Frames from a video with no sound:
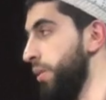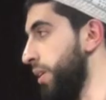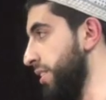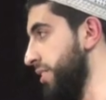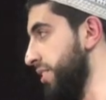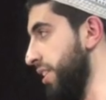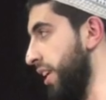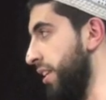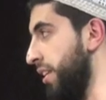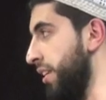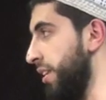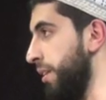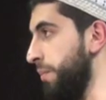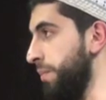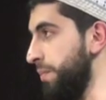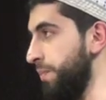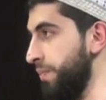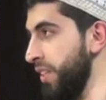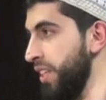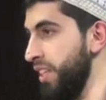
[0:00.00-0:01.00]
wa sallam.
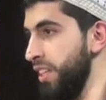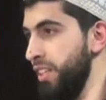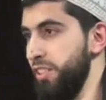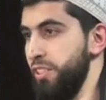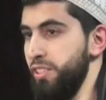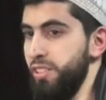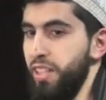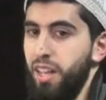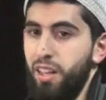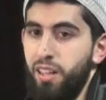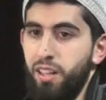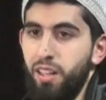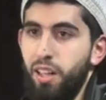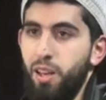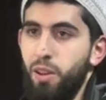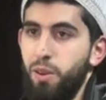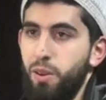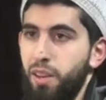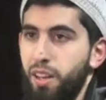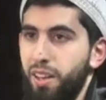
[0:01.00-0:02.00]

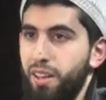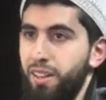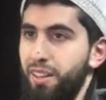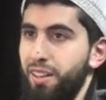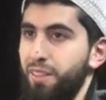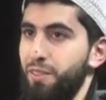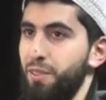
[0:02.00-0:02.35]
Jazakallah khairan,